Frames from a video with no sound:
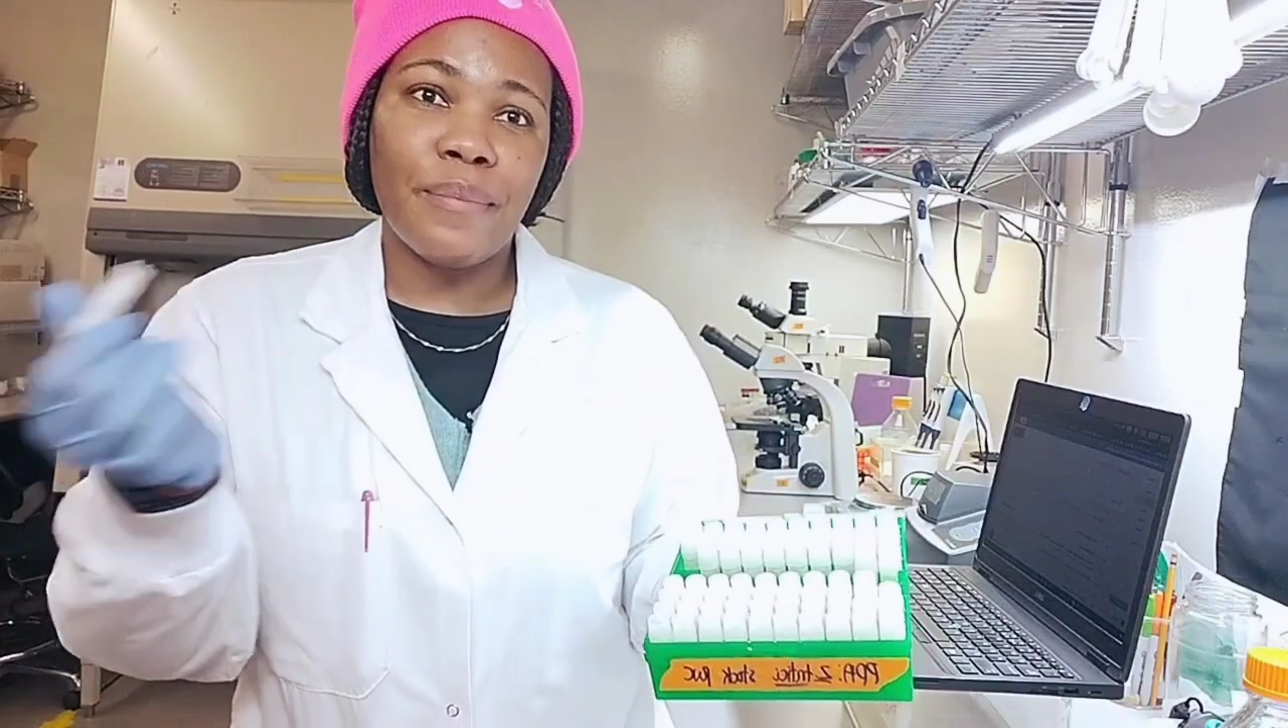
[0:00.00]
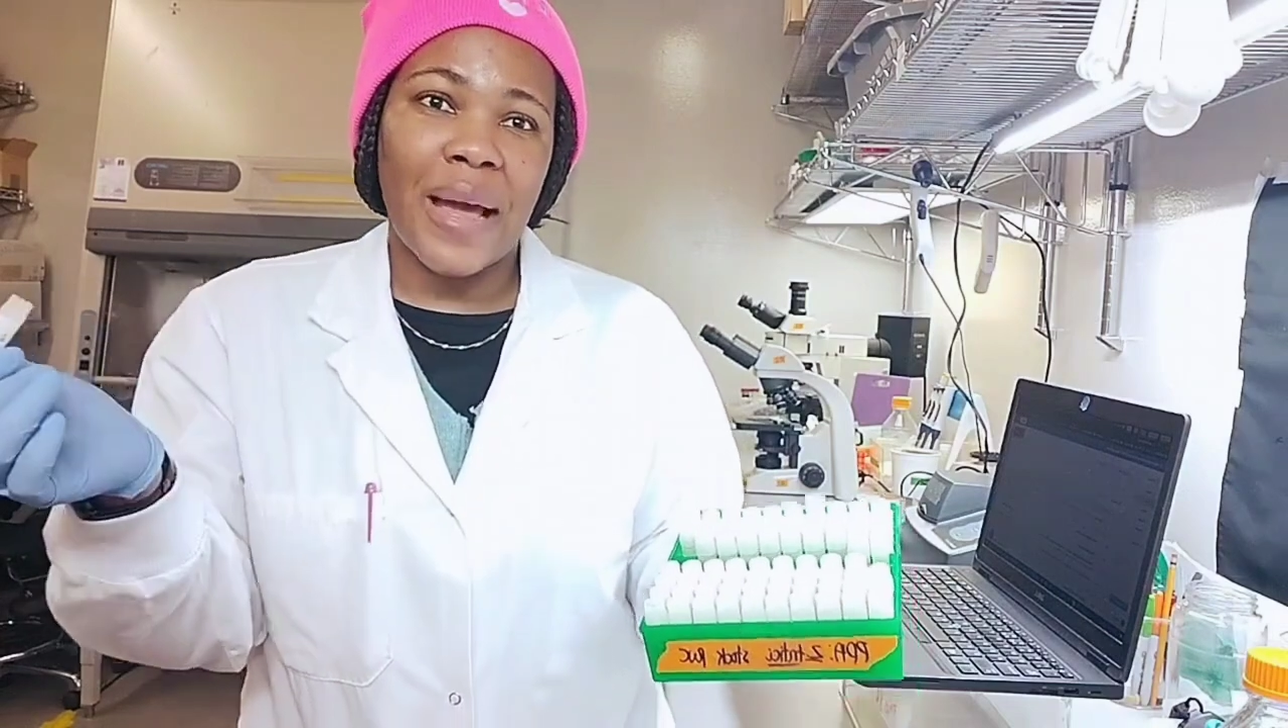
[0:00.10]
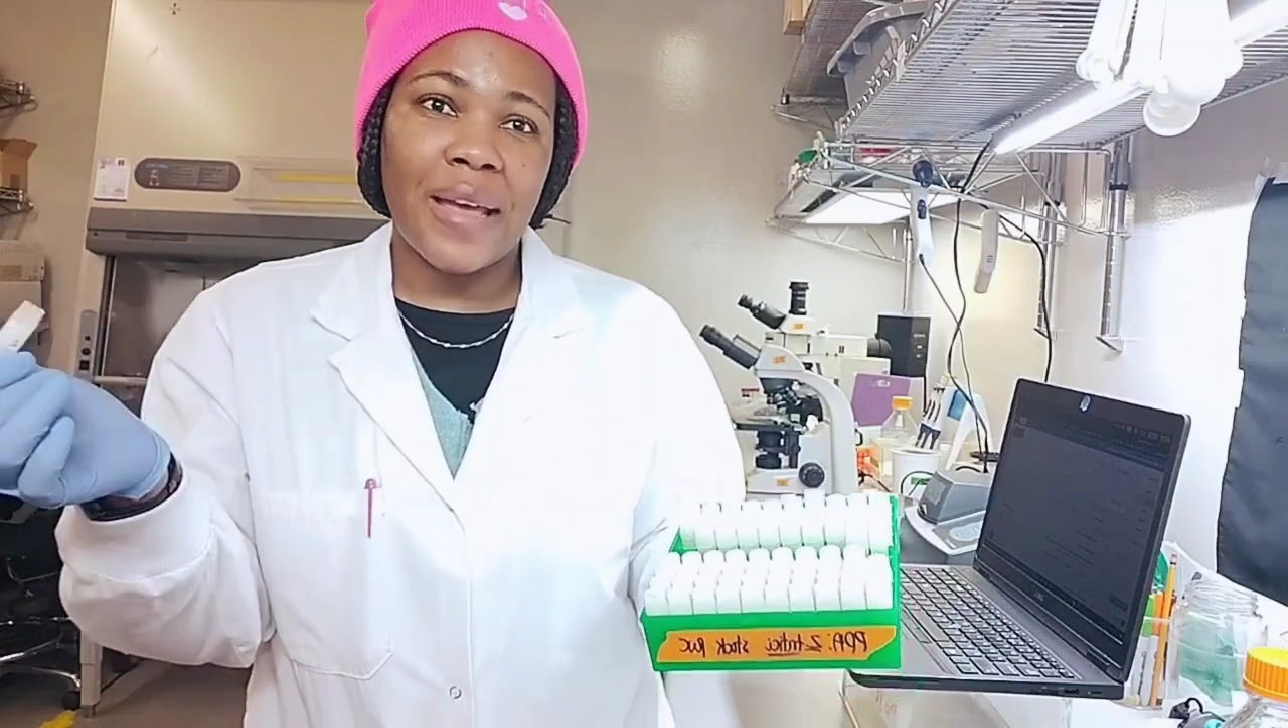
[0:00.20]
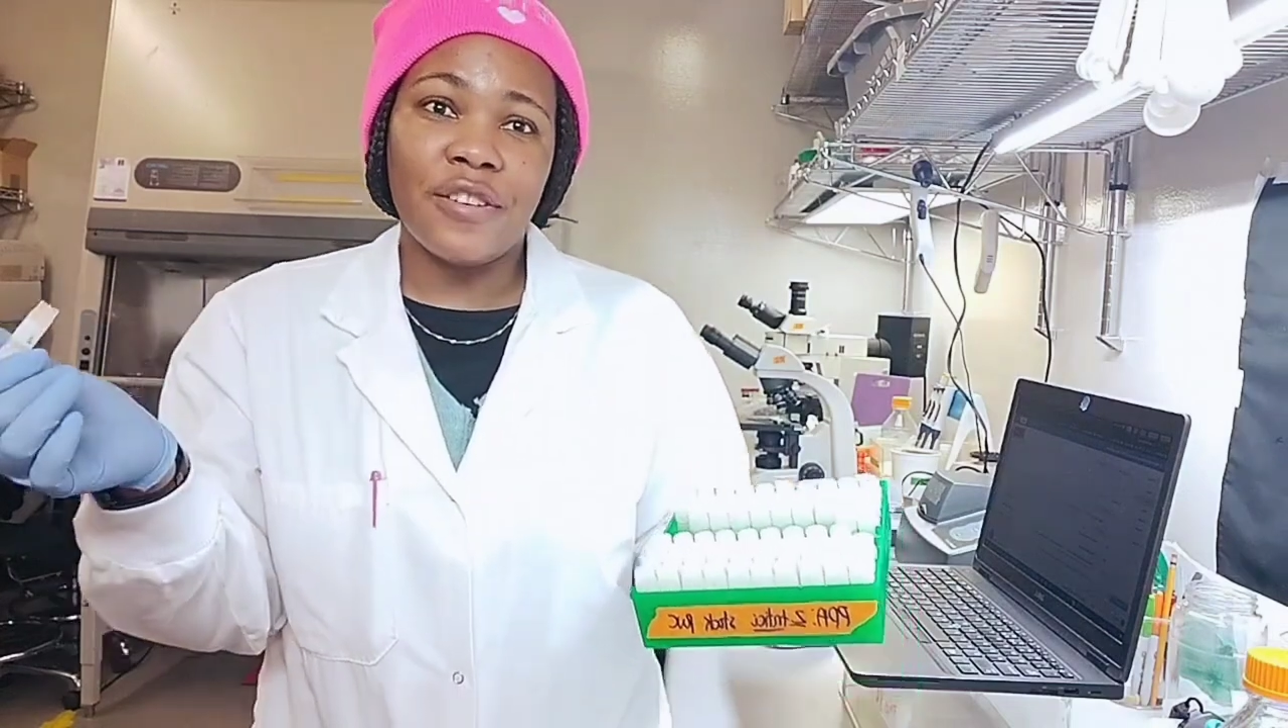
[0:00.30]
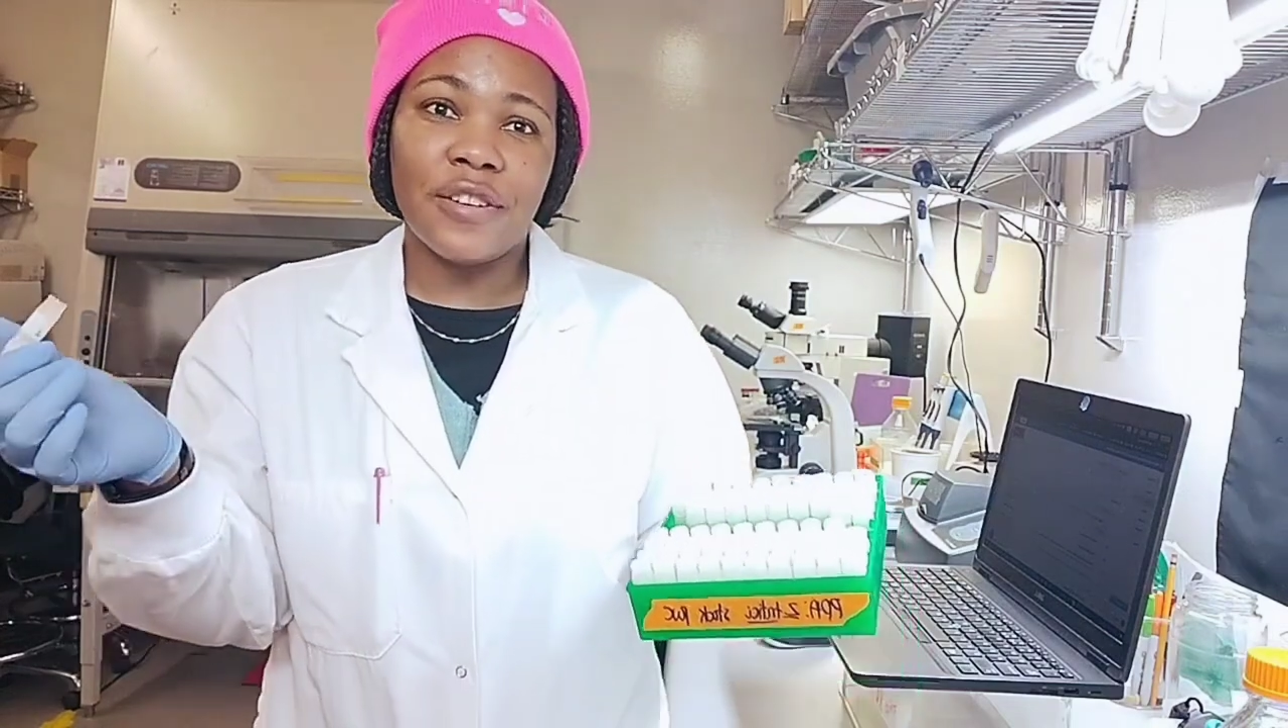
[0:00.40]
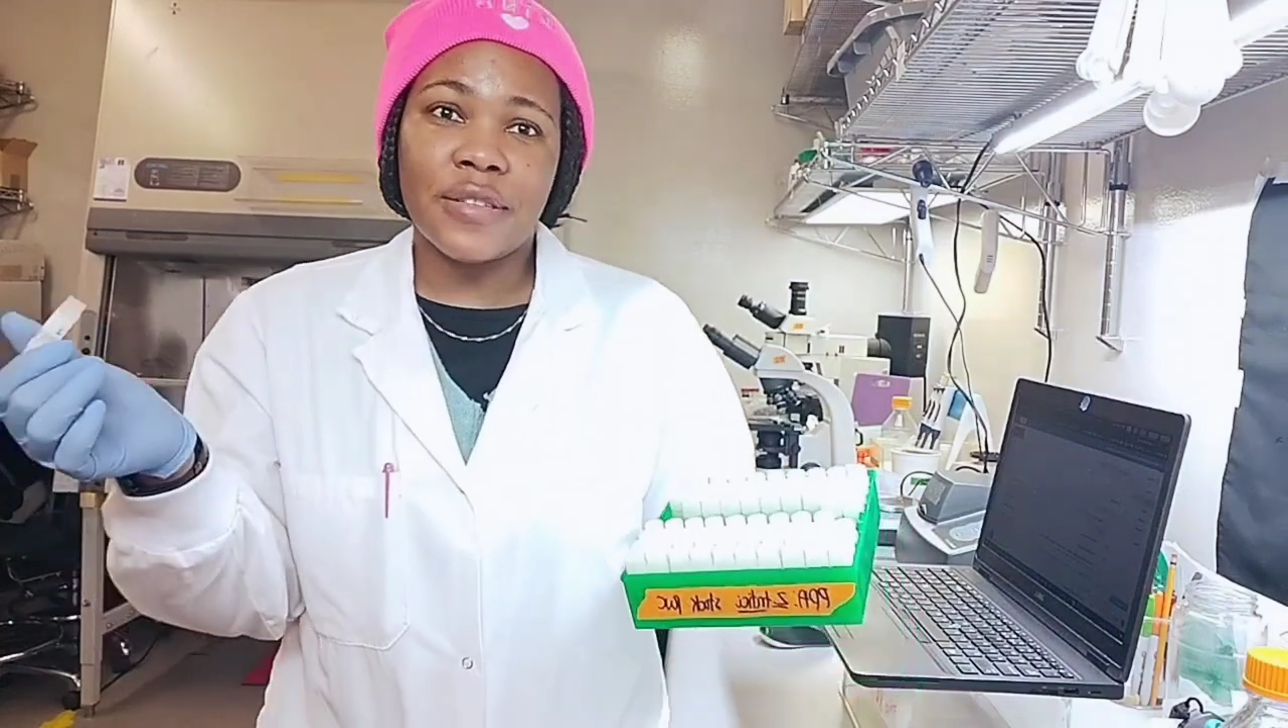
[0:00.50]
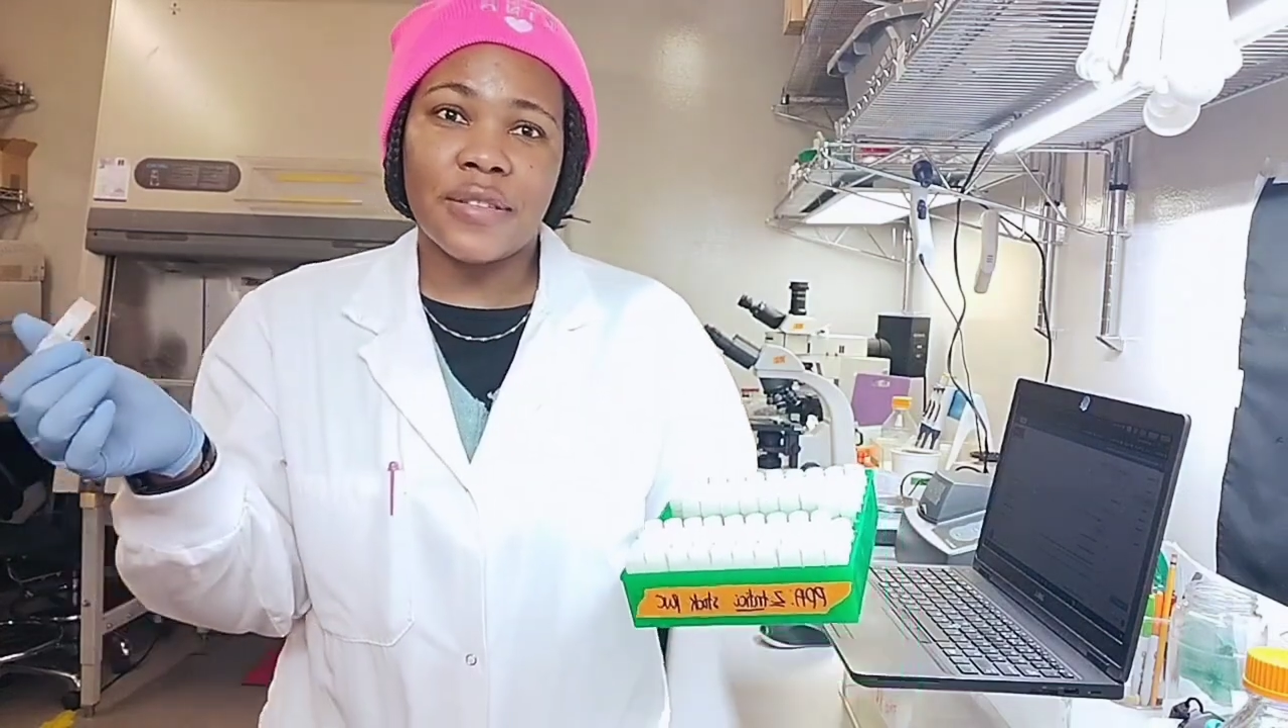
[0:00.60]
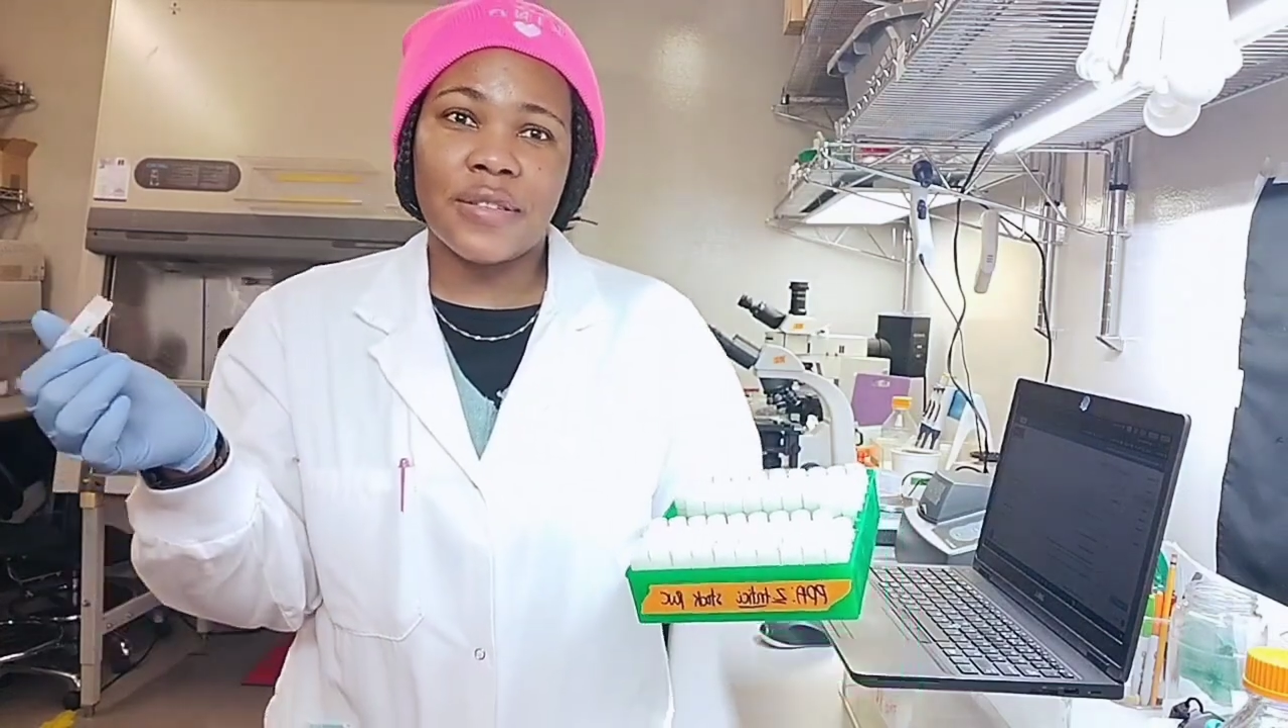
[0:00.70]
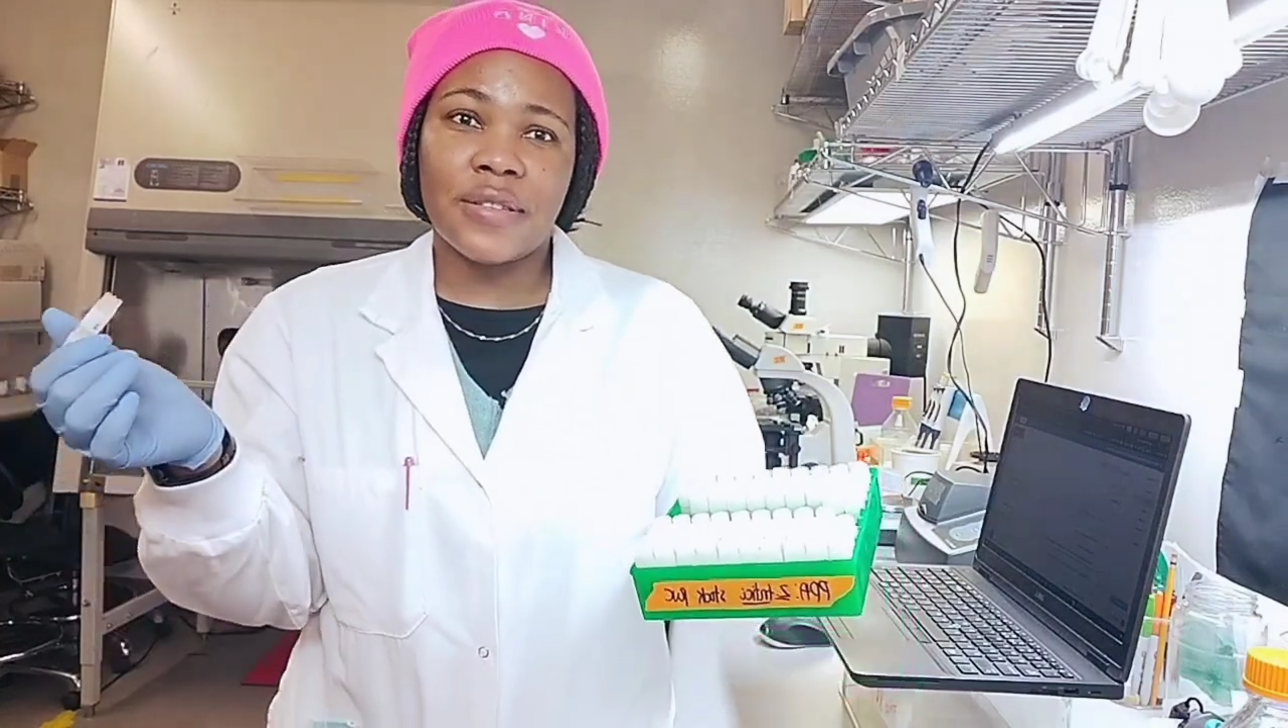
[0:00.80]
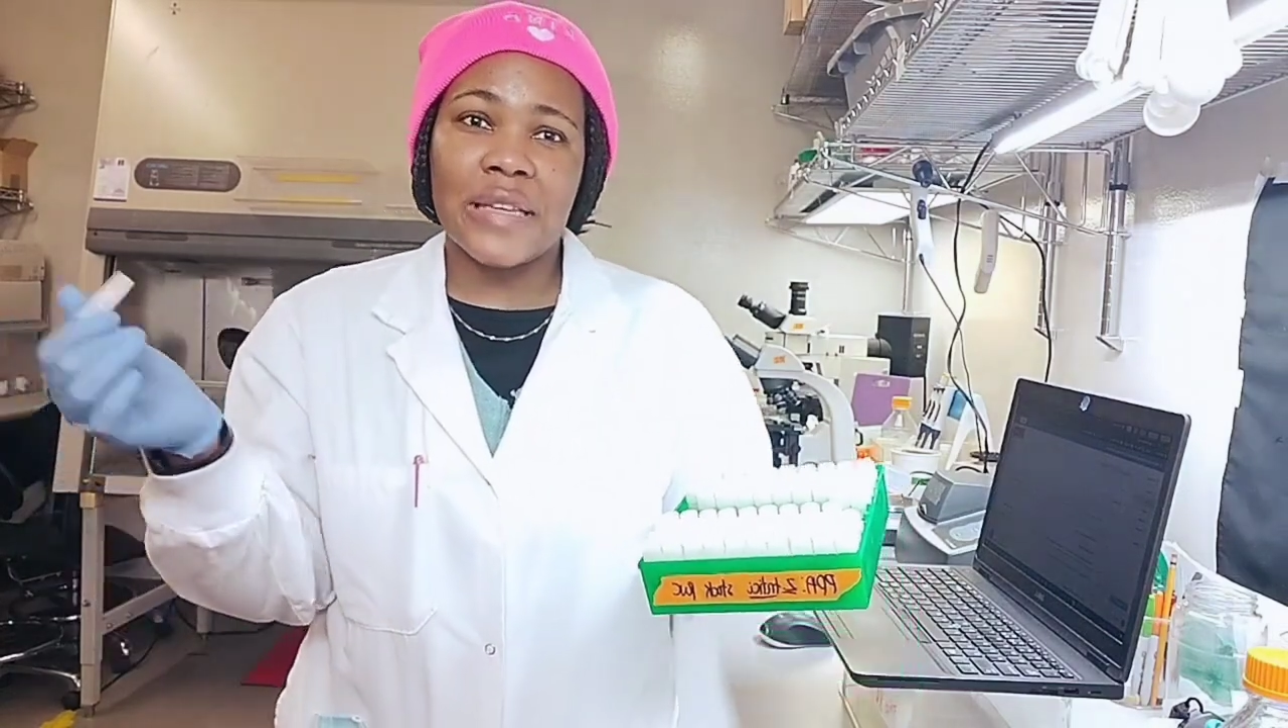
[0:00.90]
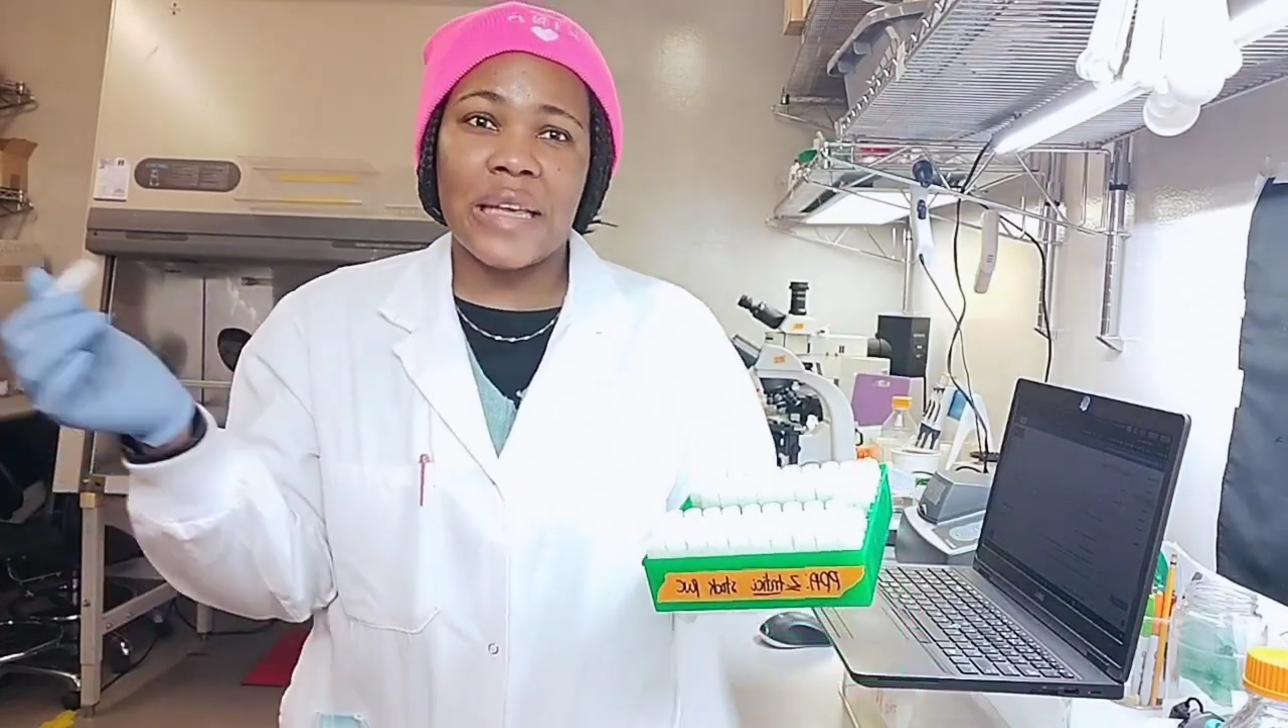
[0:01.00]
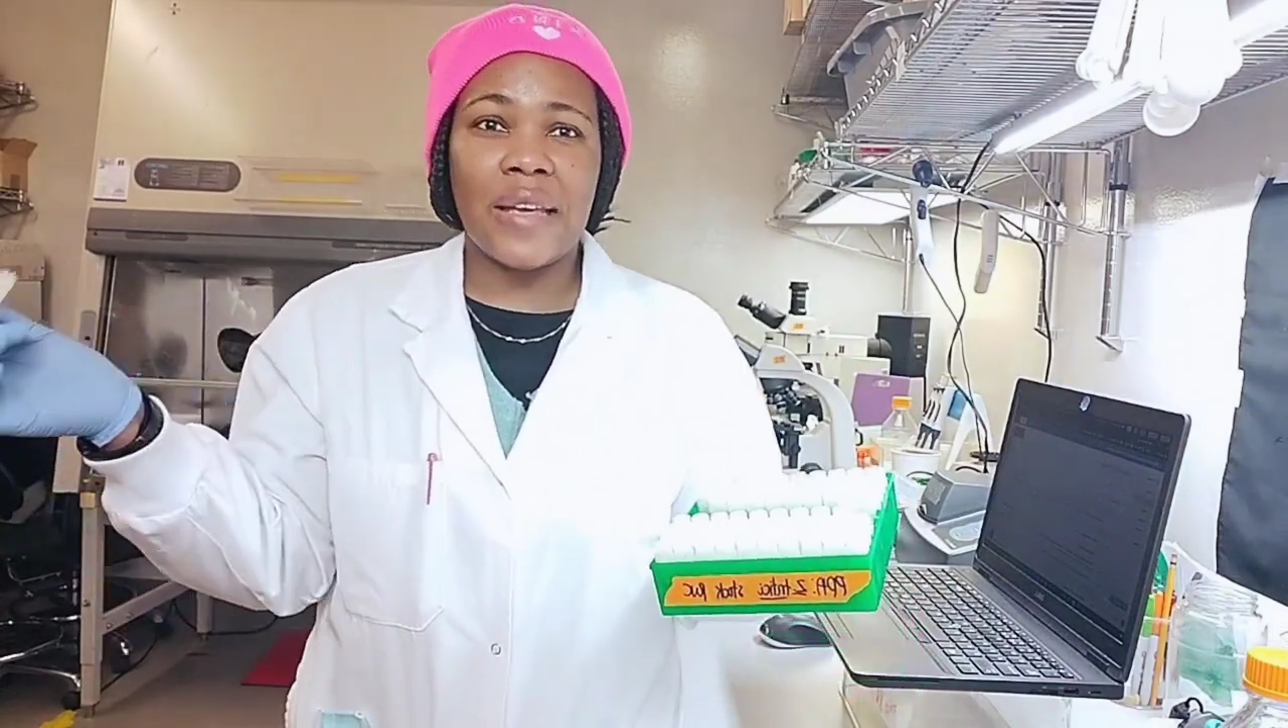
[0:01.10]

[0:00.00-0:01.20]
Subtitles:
minus